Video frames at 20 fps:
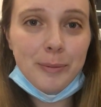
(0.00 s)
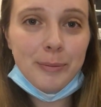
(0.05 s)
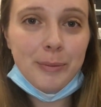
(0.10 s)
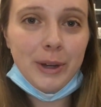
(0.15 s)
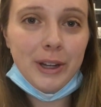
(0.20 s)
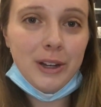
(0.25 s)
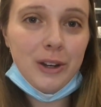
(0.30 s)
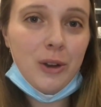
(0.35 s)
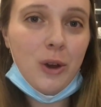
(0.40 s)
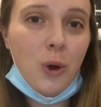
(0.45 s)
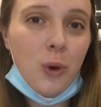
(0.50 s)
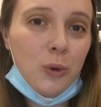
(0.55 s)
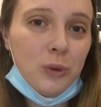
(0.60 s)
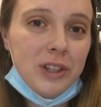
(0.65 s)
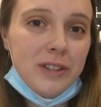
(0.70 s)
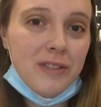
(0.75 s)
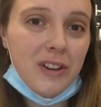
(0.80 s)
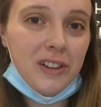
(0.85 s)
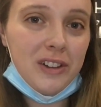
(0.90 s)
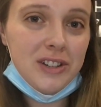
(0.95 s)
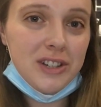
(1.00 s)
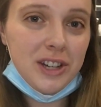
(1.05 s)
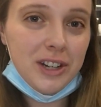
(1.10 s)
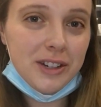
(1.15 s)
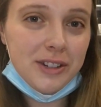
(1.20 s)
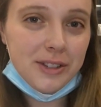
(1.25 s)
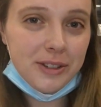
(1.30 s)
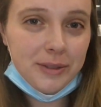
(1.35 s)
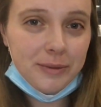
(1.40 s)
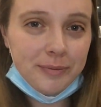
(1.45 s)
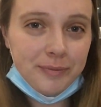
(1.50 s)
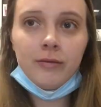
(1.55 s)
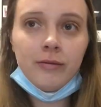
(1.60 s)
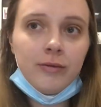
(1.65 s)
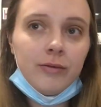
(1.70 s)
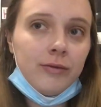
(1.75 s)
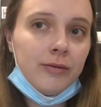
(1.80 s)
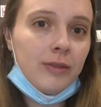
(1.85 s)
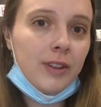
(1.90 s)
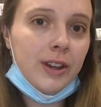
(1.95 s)
But only volunteers.
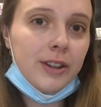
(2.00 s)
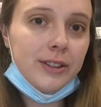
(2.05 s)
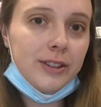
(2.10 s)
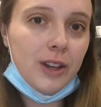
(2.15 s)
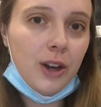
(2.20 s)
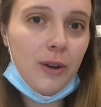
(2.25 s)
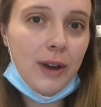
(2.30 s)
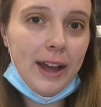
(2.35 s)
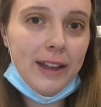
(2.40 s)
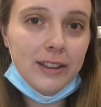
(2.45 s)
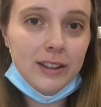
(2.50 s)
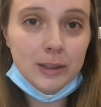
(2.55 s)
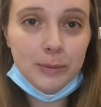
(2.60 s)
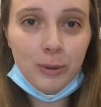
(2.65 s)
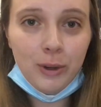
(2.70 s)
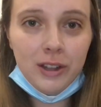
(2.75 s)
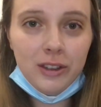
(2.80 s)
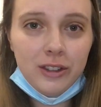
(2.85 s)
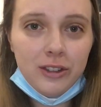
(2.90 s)
So at this point,